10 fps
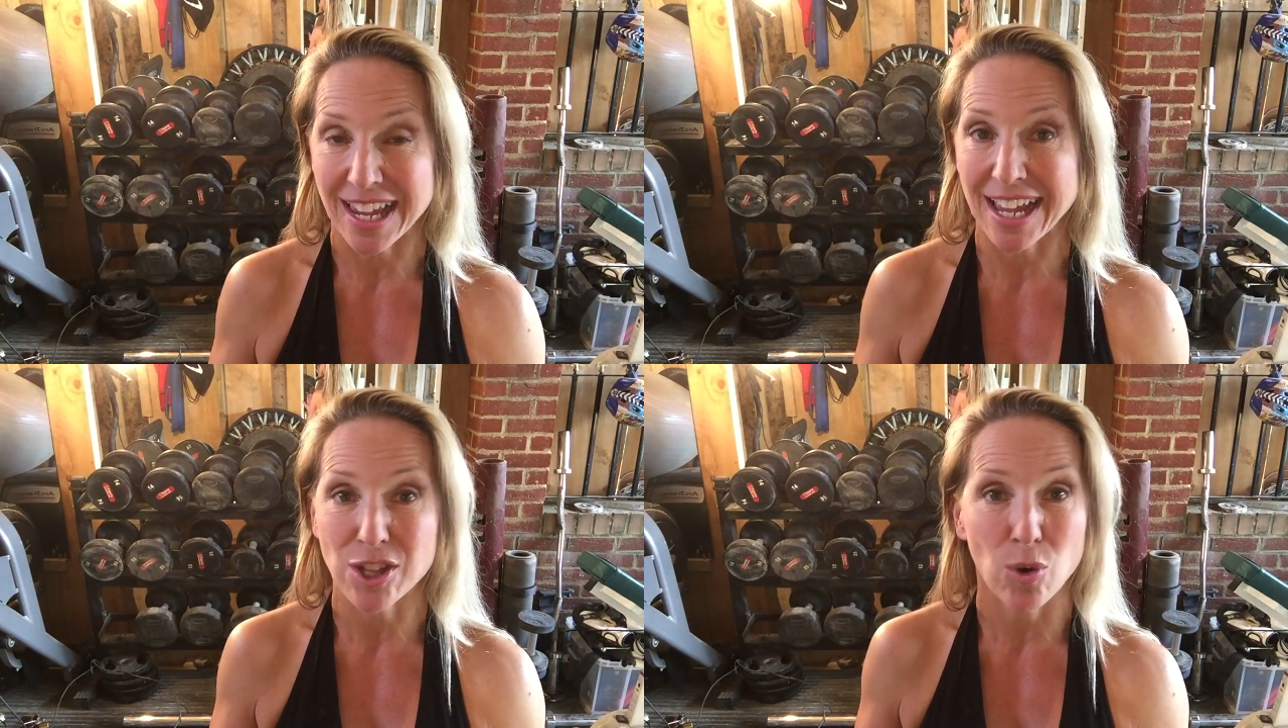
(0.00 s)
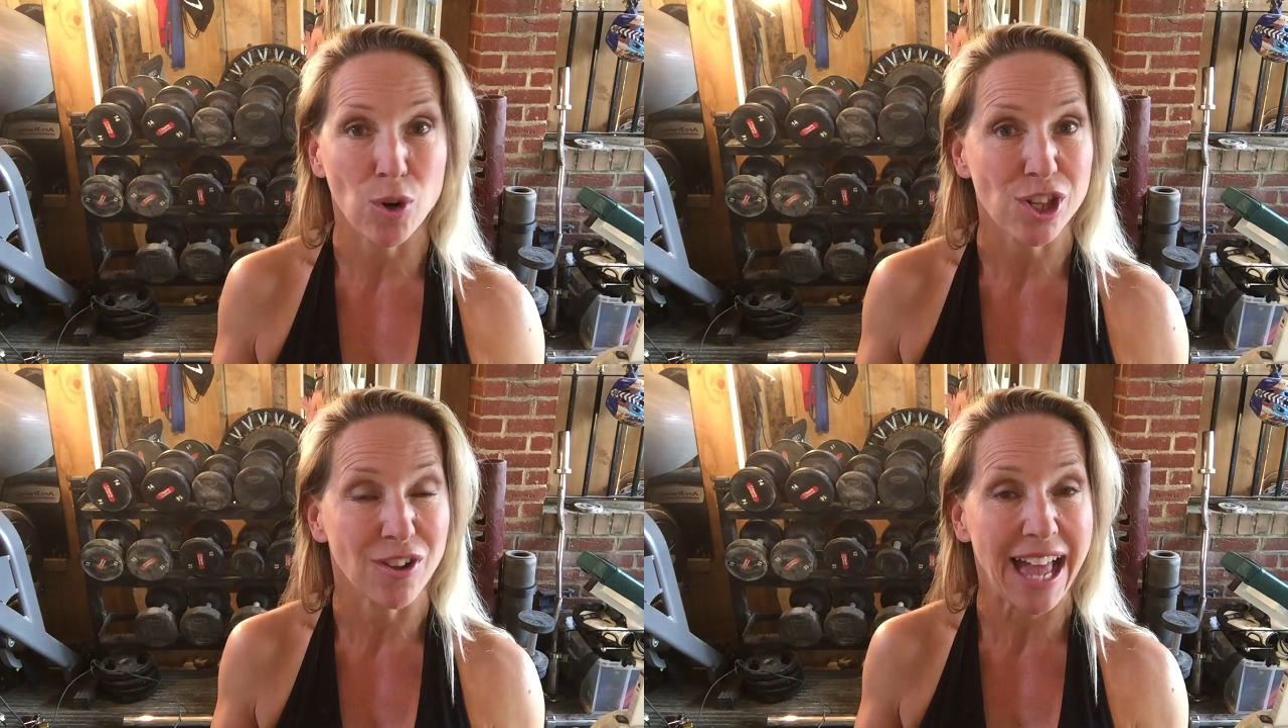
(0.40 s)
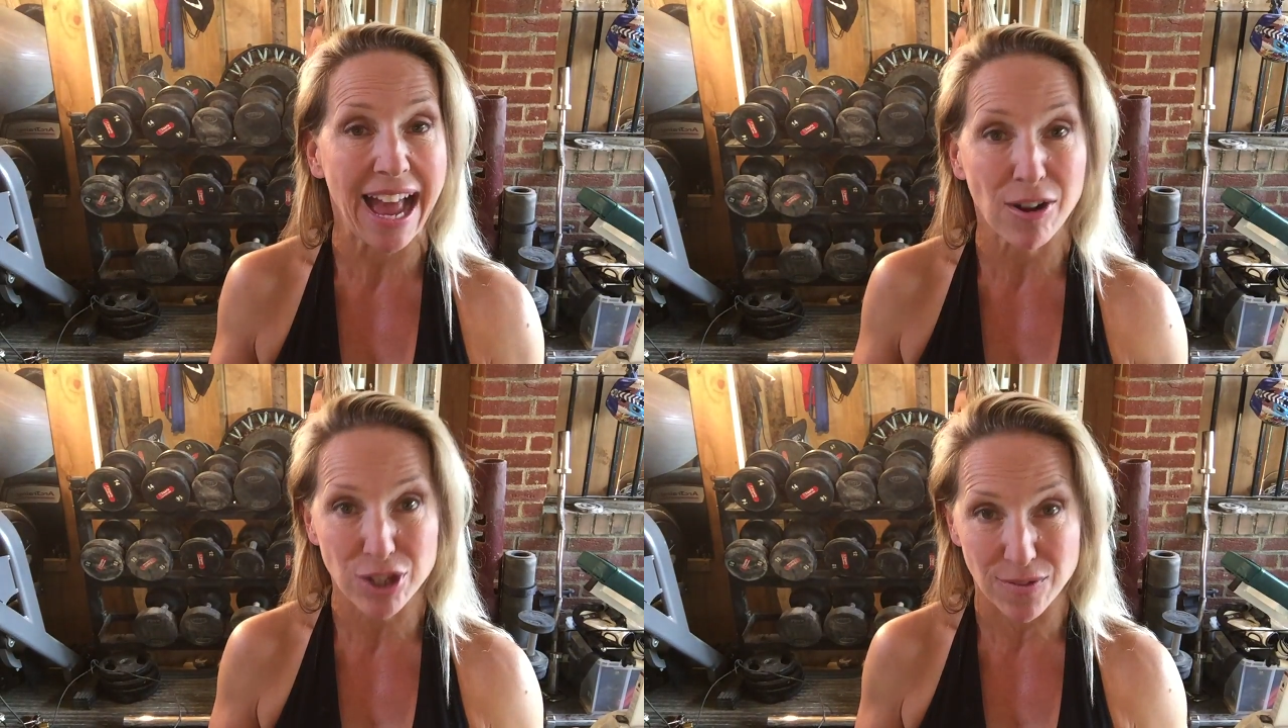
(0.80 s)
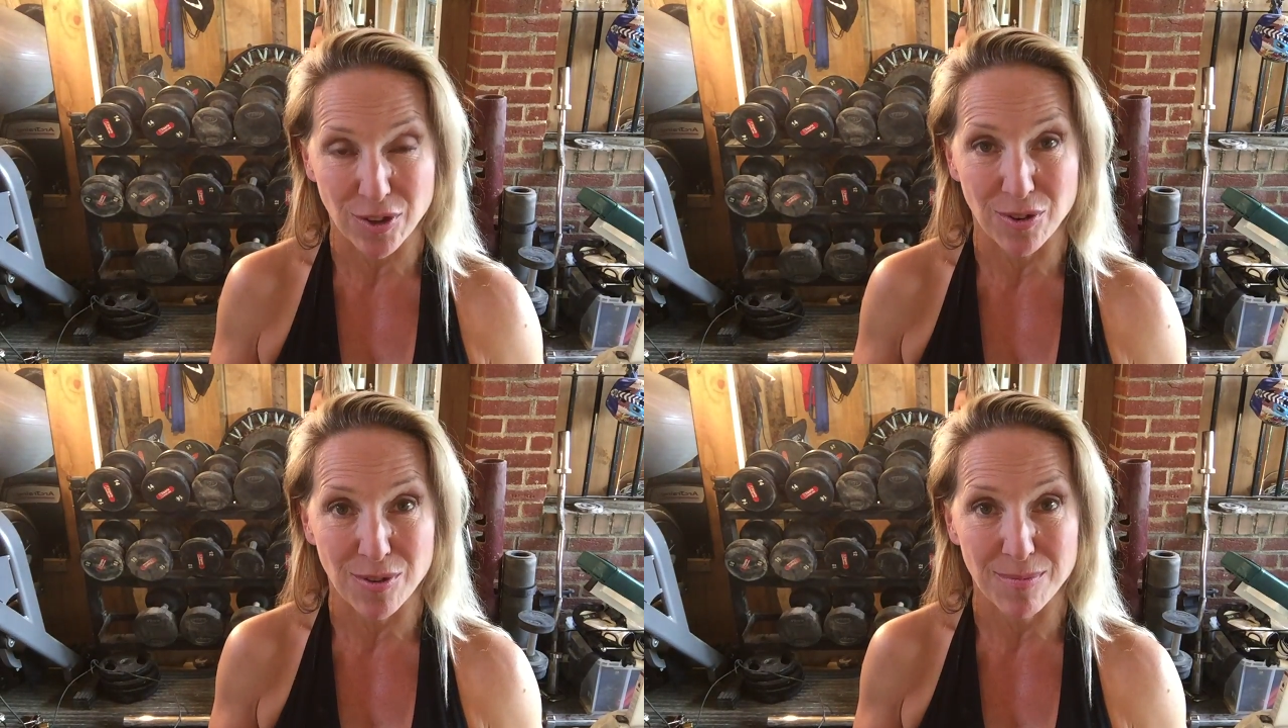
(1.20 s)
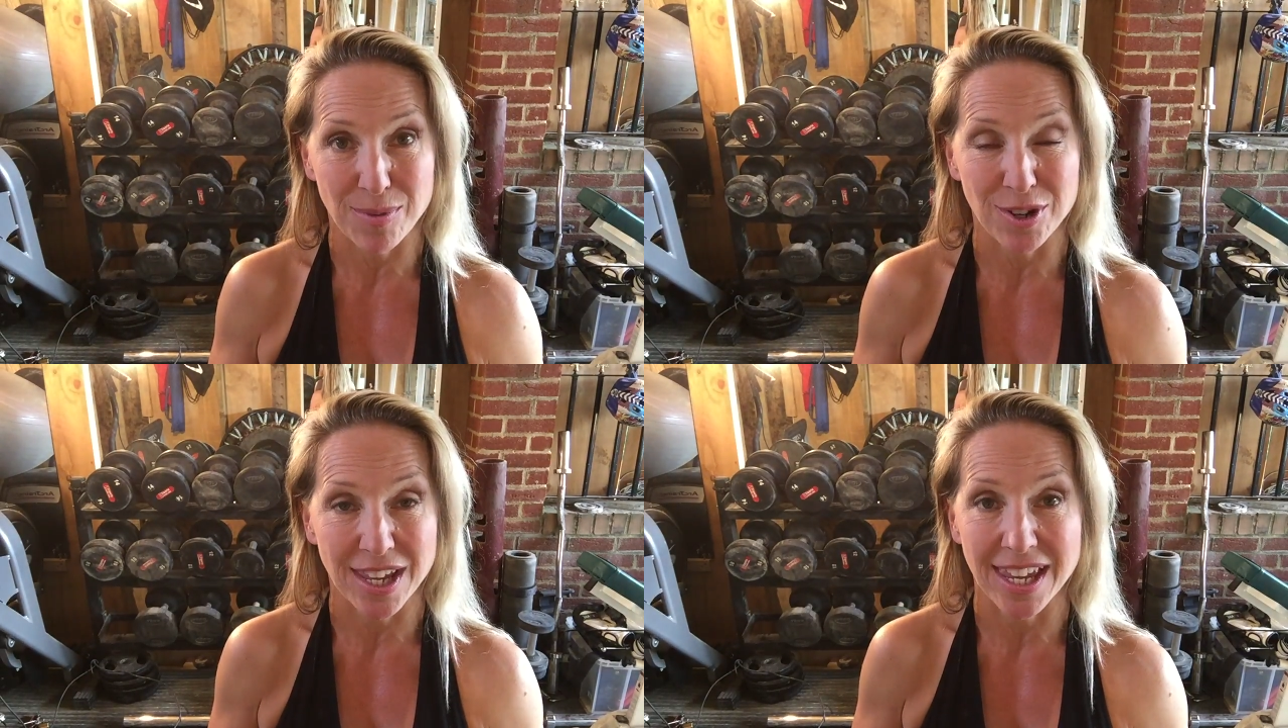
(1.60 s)
takes cortisol out of your
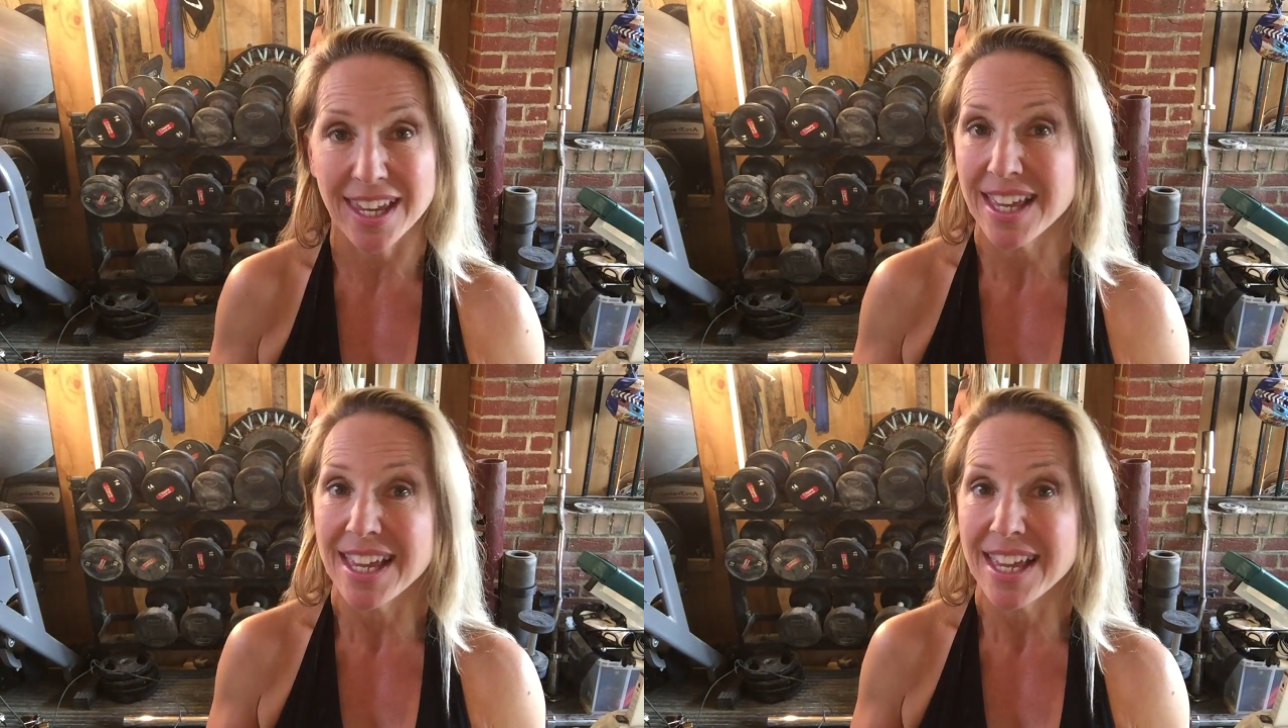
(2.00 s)
body.